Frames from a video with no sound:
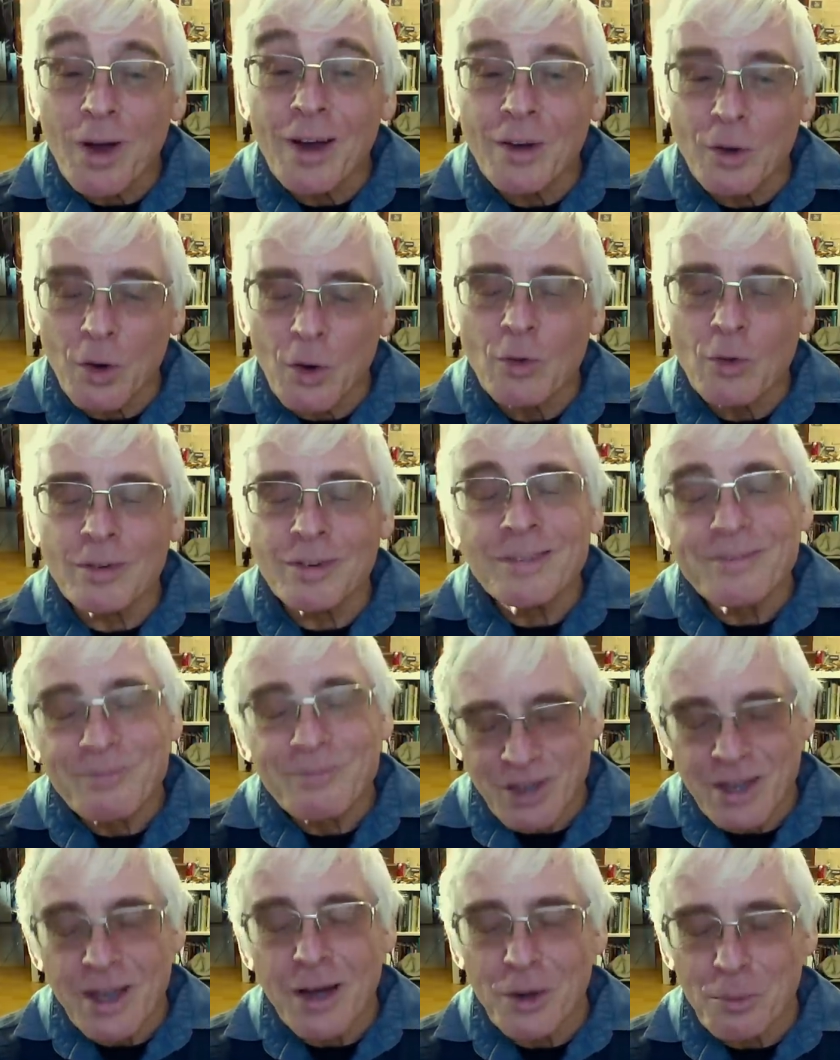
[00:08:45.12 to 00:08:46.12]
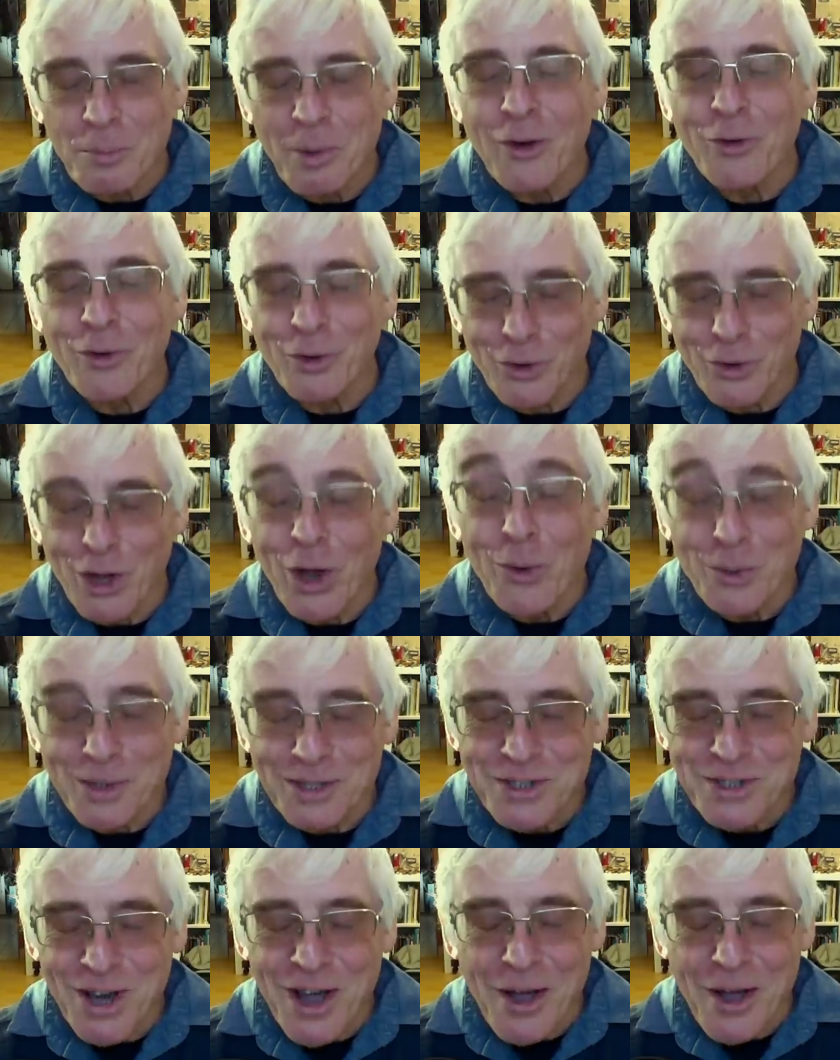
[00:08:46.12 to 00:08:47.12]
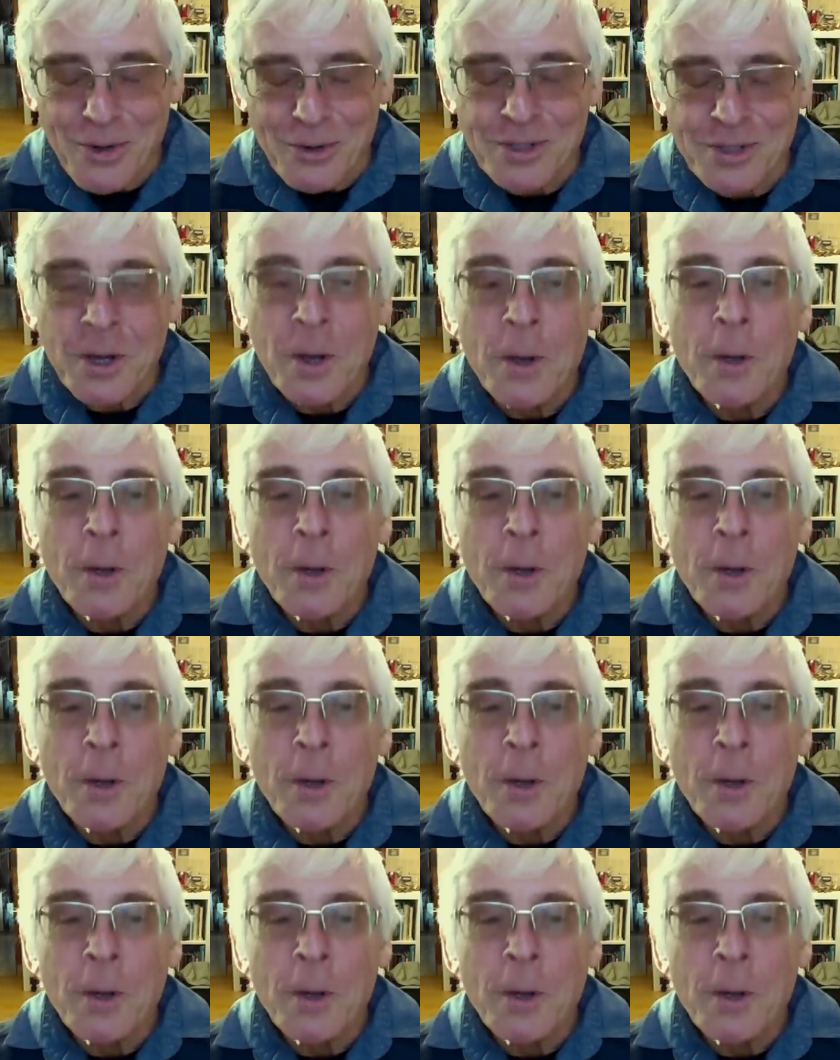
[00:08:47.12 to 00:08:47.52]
well, oh, the younger burial, the older child,